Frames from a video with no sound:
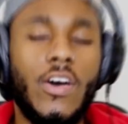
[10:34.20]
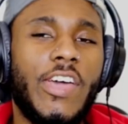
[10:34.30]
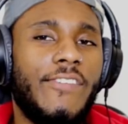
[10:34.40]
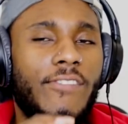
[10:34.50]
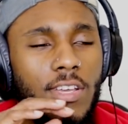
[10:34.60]

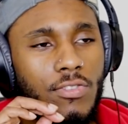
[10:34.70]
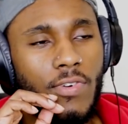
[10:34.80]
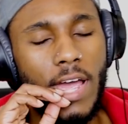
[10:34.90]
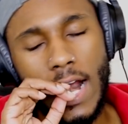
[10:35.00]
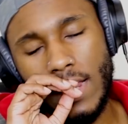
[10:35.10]
Okay, first of
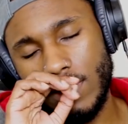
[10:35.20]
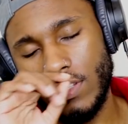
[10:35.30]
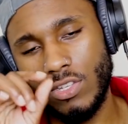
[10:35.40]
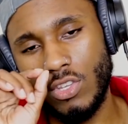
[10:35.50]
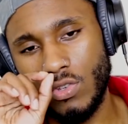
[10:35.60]
all,
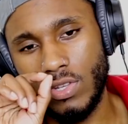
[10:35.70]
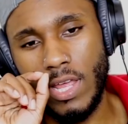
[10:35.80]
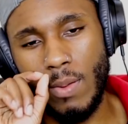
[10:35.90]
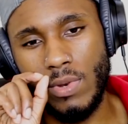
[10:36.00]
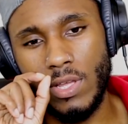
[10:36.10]
Allison's using
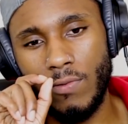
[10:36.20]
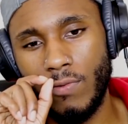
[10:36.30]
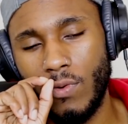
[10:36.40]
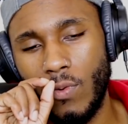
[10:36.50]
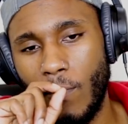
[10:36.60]
Emily
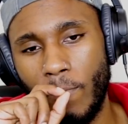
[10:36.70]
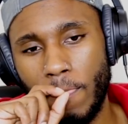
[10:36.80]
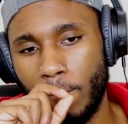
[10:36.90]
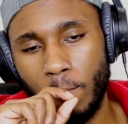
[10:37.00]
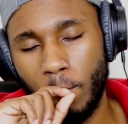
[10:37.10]
for
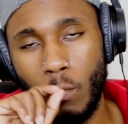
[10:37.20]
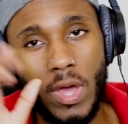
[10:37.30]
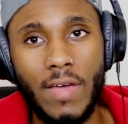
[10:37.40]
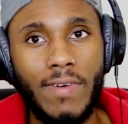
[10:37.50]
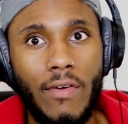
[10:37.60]

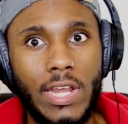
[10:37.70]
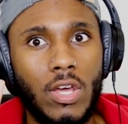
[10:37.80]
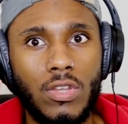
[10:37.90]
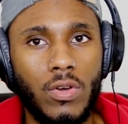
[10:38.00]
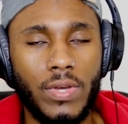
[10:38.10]
whatever, I really
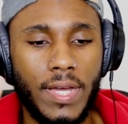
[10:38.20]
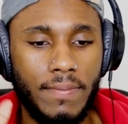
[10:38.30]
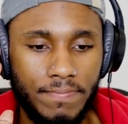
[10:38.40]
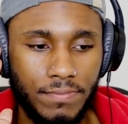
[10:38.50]
don't know yet.